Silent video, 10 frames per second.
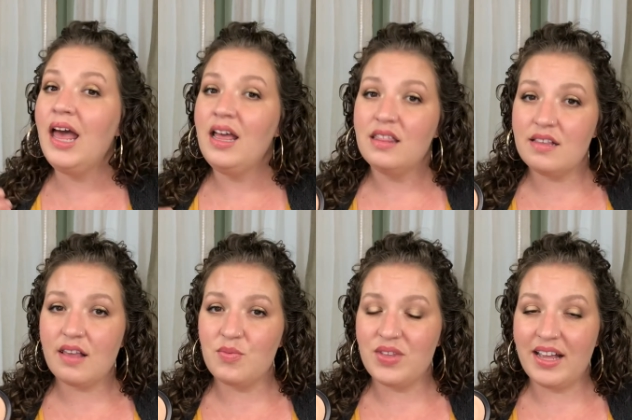This
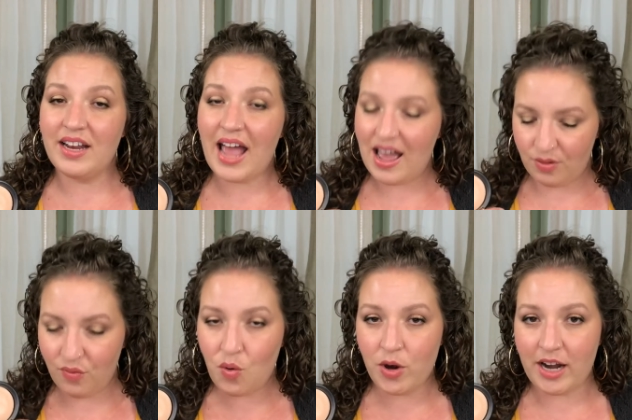comes in at
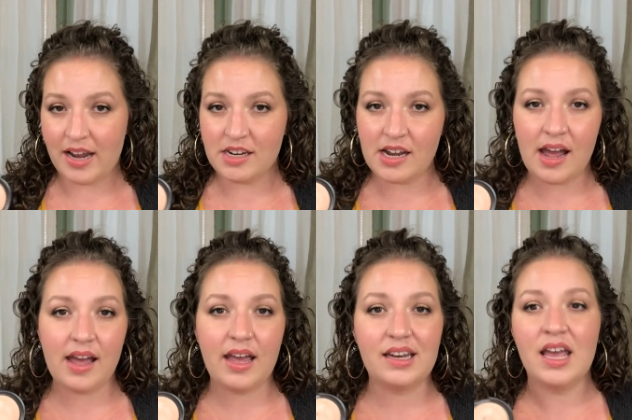four
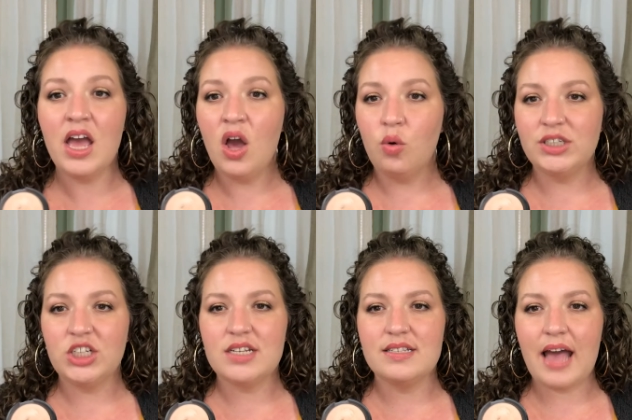ninety-nine, which
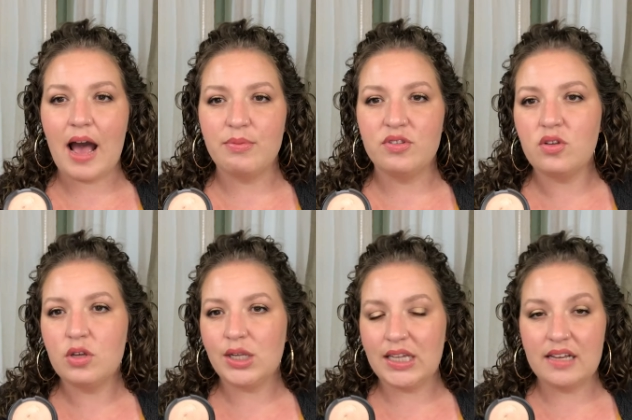is
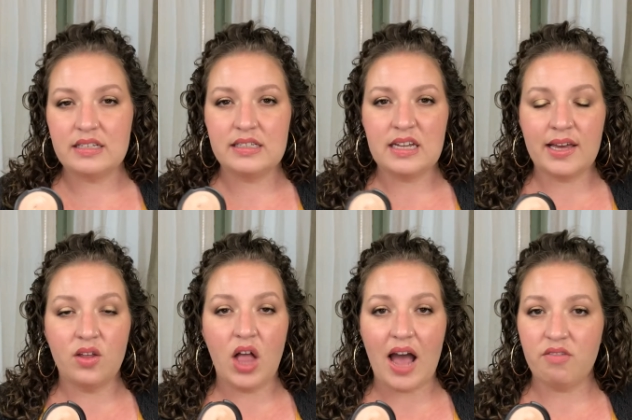absolutely a
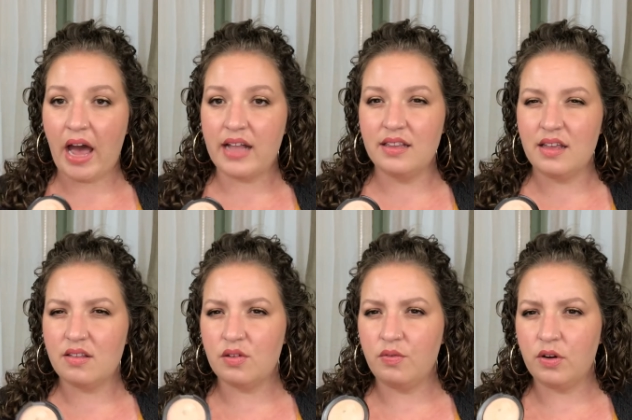steal. I've had
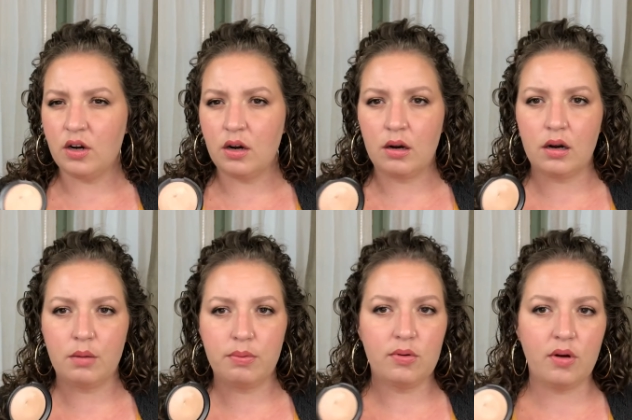this for
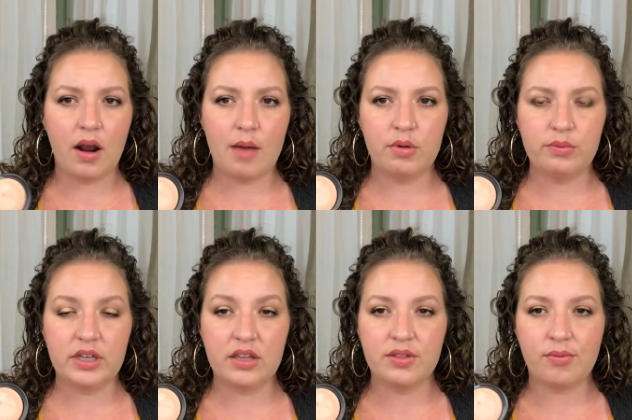probably
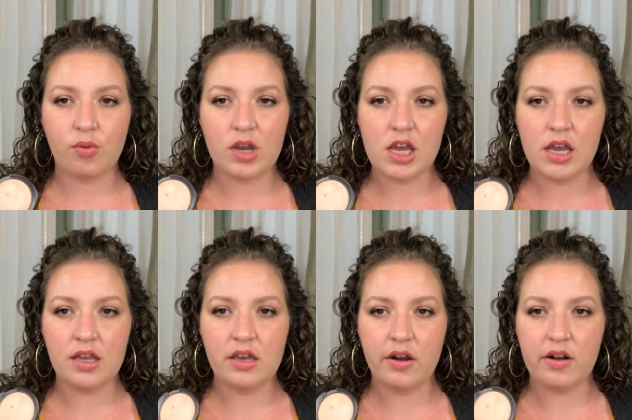three
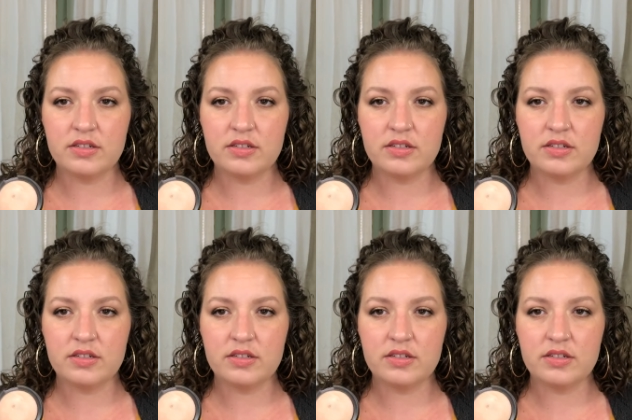years